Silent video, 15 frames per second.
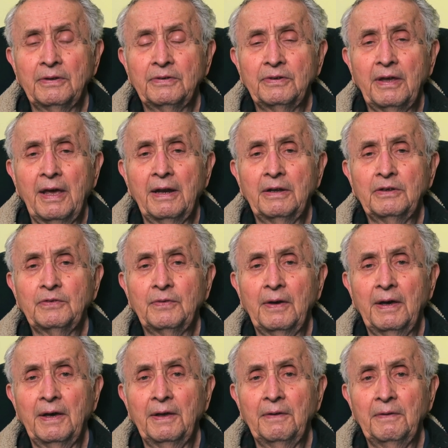
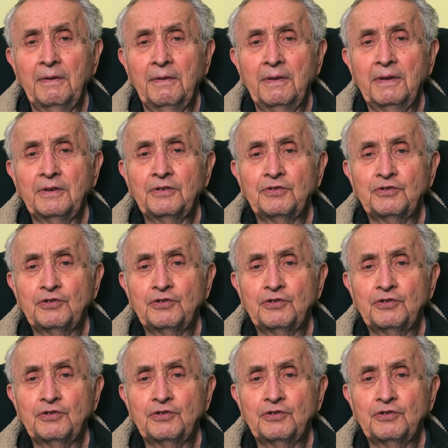satisfy this